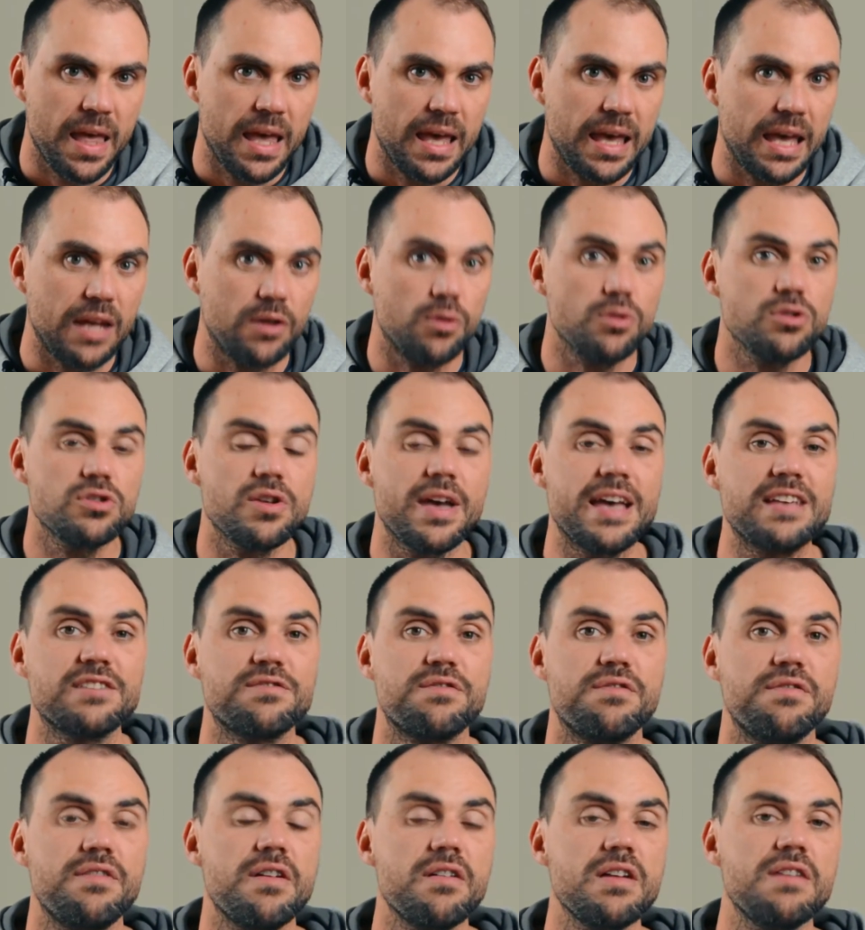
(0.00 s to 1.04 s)
It also has
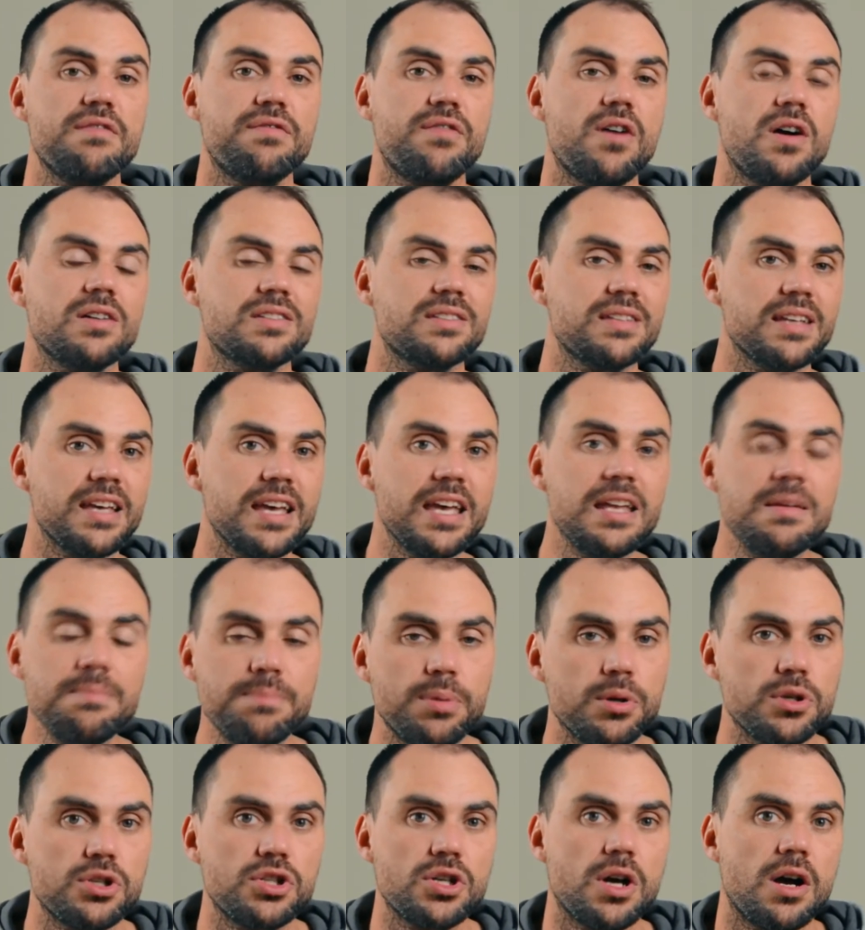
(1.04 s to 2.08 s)
very fast
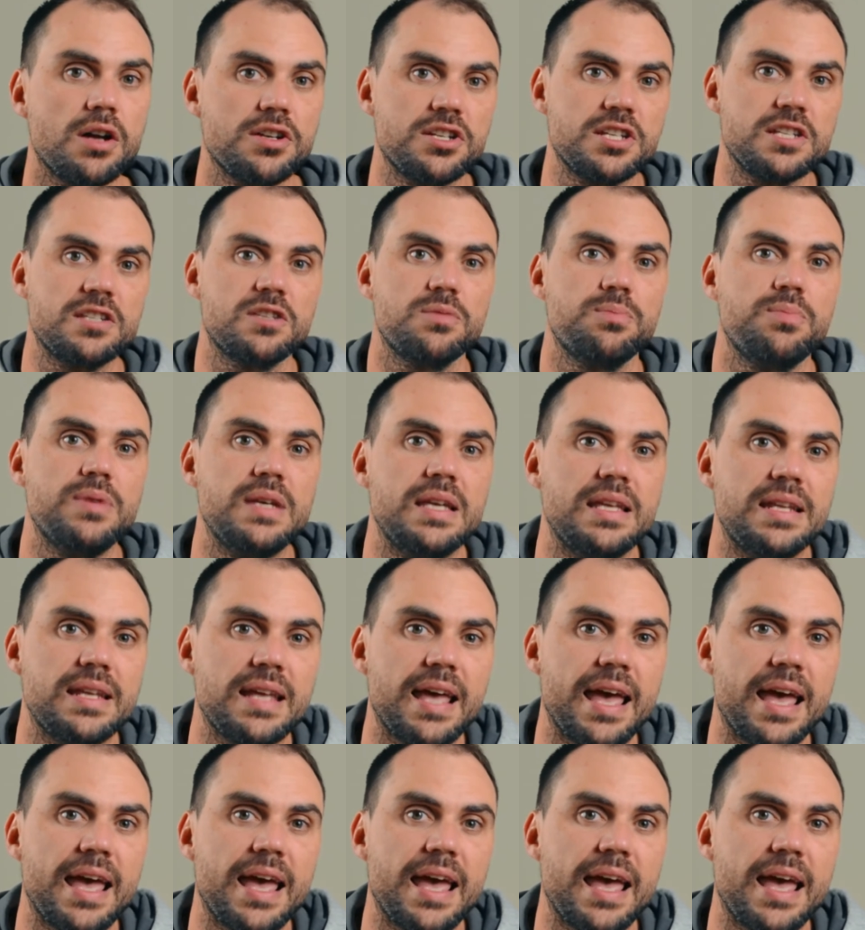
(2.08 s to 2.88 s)
input charging speed